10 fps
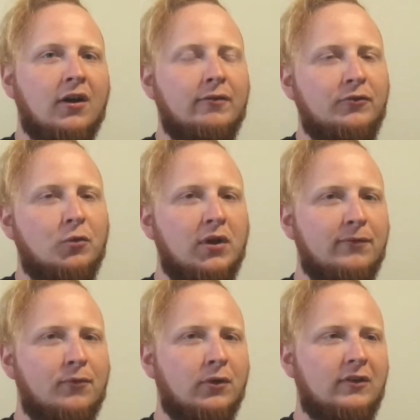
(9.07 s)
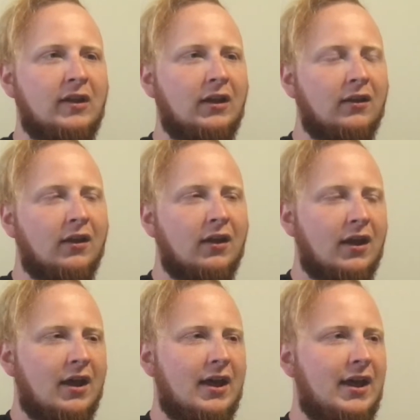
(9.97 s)
of 2014,
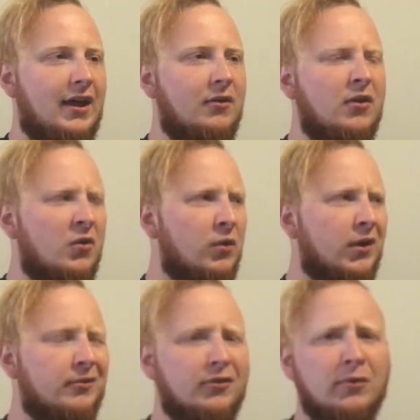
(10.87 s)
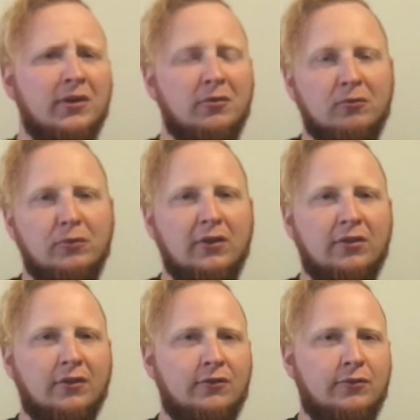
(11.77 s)
and when I was doing
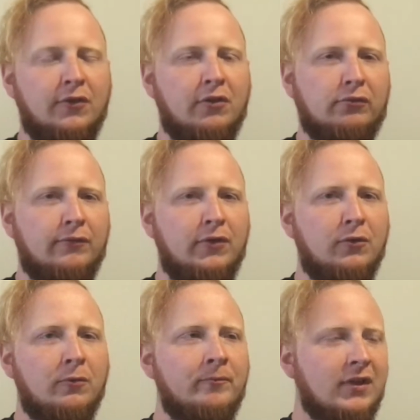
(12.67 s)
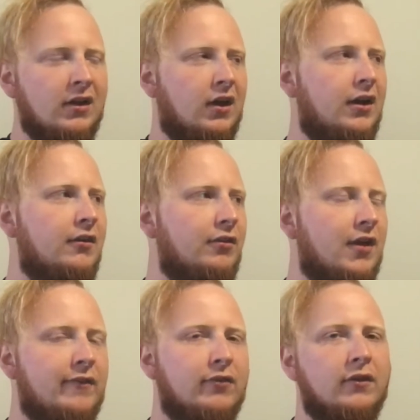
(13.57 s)
research for this review, I
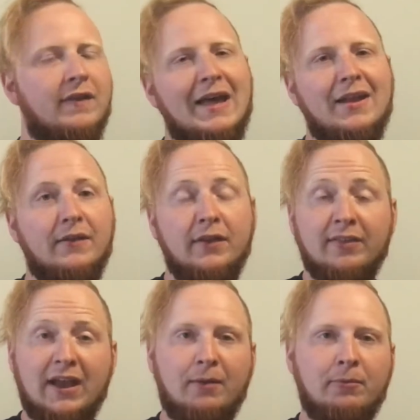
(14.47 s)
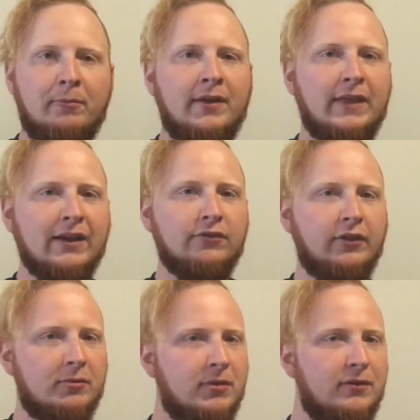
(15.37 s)
discovered that this album has
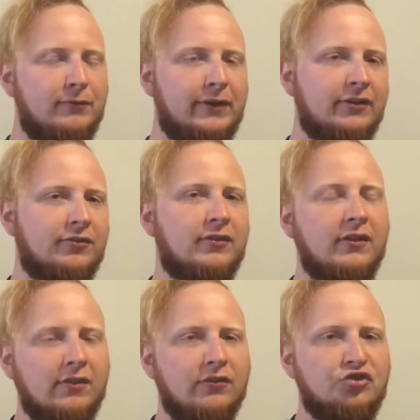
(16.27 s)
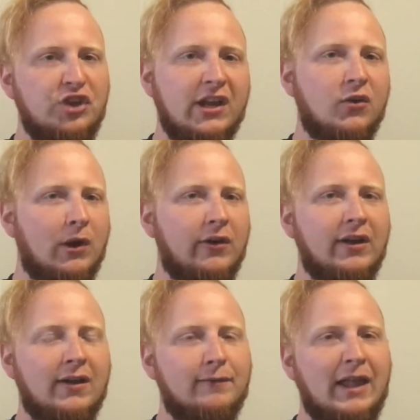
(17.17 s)
actually been finished since
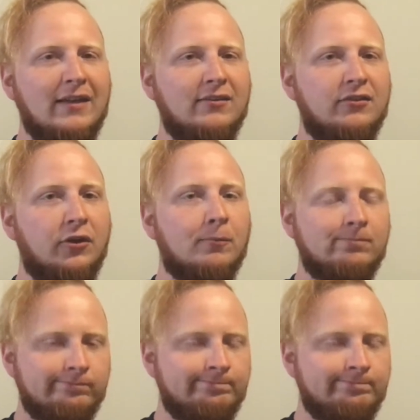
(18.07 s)
January of last year.